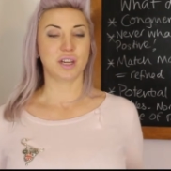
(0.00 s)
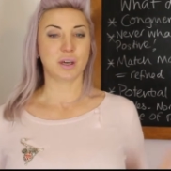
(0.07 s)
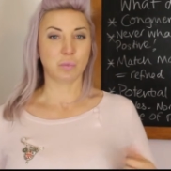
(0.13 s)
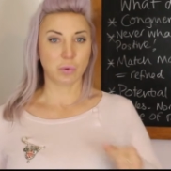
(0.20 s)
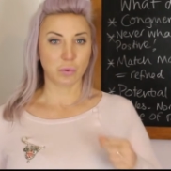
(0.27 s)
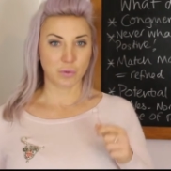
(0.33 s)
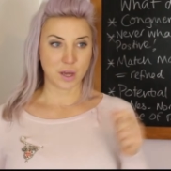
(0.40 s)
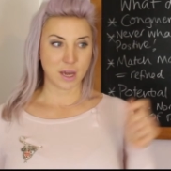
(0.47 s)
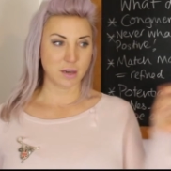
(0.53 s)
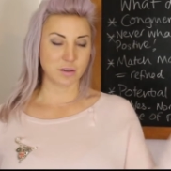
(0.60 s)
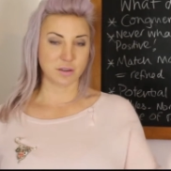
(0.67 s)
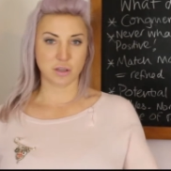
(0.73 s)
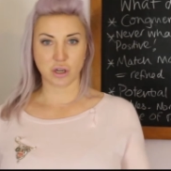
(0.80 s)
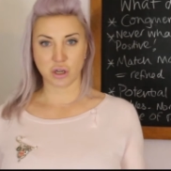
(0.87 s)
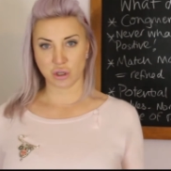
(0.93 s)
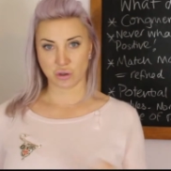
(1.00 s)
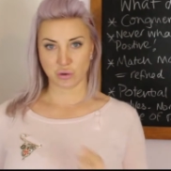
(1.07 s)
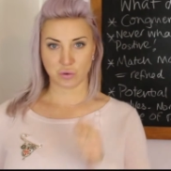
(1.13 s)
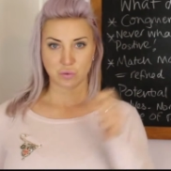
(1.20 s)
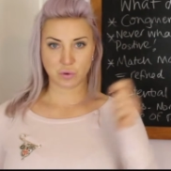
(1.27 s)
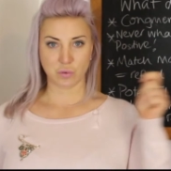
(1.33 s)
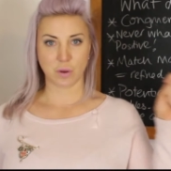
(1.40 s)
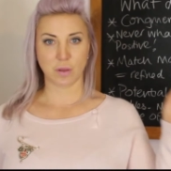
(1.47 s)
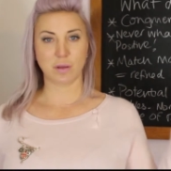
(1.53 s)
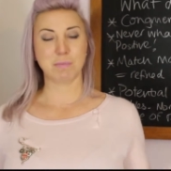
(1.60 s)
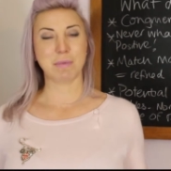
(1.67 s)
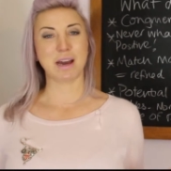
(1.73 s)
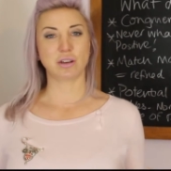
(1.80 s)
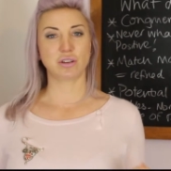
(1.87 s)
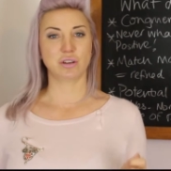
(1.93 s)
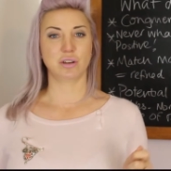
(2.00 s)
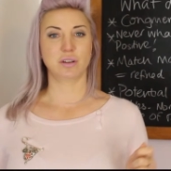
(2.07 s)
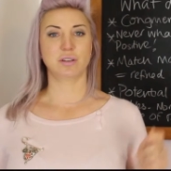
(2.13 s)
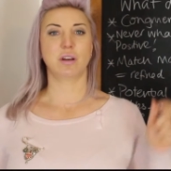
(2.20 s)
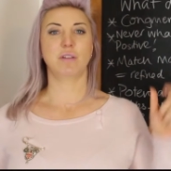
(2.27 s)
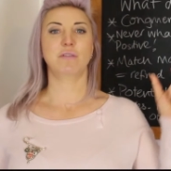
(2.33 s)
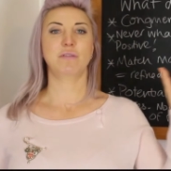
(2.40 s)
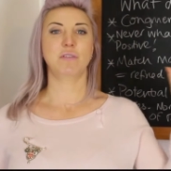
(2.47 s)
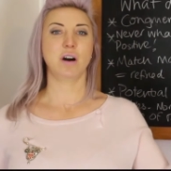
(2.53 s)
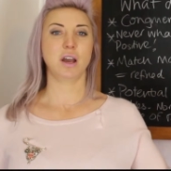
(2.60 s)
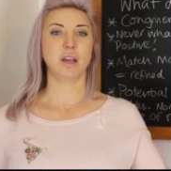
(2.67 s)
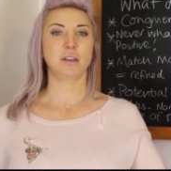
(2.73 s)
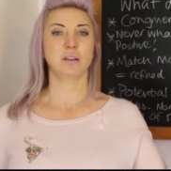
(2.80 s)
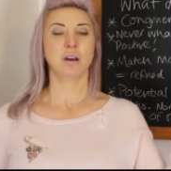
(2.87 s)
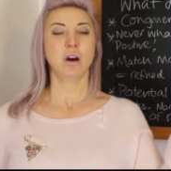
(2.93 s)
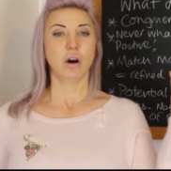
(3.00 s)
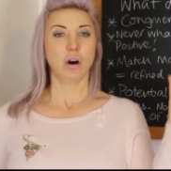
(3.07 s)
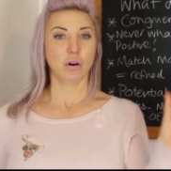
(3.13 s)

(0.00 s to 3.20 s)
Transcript: it will then search through the matches and find